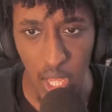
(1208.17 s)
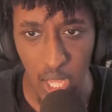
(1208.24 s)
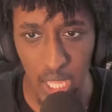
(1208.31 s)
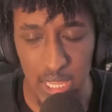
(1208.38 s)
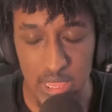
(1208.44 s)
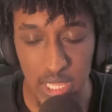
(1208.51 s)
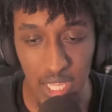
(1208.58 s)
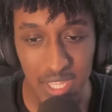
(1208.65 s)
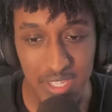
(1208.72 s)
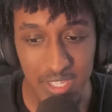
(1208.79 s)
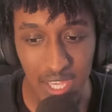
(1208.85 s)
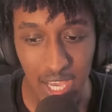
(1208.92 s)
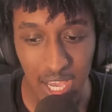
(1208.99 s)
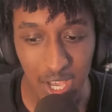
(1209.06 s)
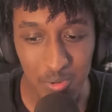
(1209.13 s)
I like
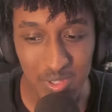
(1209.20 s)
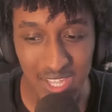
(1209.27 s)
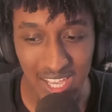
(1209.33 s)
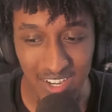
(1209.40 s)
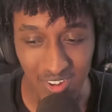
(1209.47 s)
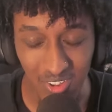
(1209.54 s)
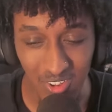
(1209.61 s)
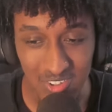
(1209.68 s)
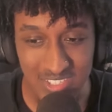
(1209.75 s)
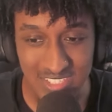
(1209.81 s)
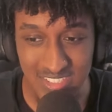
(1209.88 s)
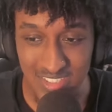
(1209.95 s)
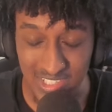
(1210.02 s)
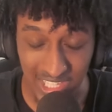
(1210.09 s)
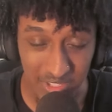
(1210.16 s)
how he had all
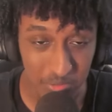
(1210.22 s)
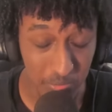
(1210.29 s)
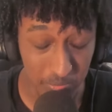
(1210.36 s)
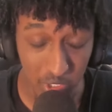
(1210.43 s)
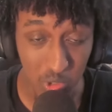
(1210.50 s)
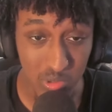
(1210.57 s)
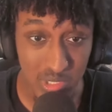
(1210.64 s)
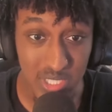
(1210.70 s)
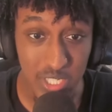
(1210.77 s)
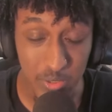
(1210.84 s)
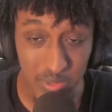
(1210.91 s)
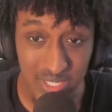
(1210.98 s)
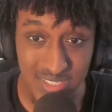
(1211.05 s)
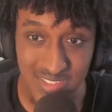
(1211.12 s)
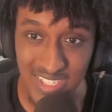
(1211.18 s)
these, like, you know,
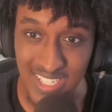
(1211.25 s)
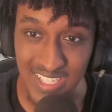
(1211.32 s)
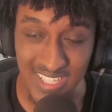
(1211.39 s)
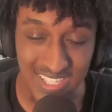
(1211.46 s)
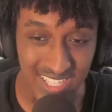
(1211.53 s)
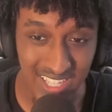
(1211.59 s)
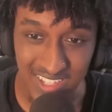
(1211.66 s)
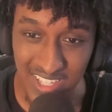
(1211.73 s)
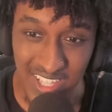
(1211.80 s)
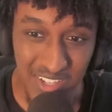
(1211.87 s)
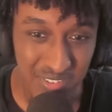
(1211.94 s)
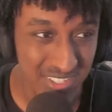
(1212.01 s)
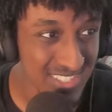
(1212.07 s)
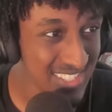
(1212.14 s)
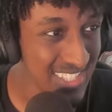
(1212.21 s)
lyrics and, like,
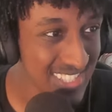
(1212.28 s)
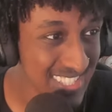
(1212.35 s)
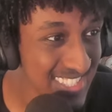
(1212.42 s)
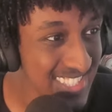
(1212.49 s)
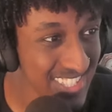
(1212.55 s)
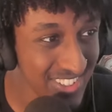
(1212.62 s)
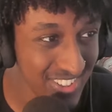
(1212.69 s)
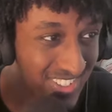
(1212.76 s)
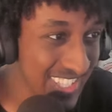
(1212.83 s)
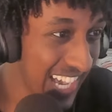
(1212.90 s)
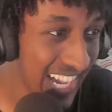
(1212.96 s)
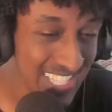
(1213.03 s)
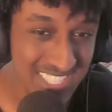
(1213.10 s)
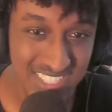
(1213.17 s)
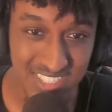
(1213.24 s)
what is it, these little
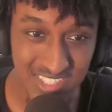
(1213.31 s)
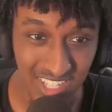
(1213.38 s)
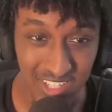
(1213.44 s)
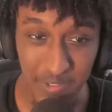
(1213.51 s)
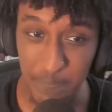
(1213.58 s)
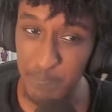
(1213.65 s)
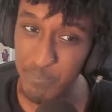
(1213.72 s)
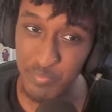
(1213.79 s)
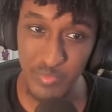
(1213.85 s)
gadgets, like,